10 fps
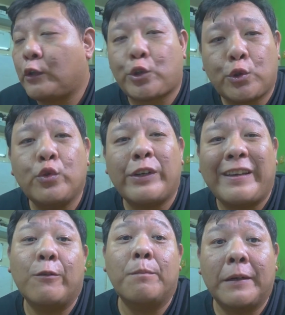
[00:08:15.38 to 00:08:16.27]
true
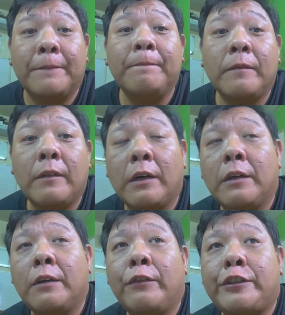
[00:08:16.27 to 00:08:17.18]
human,
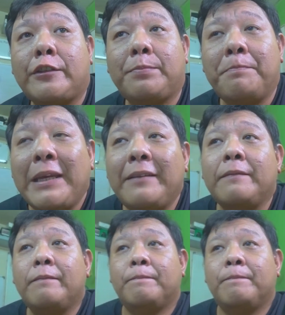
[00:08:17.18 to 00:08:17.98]
which mean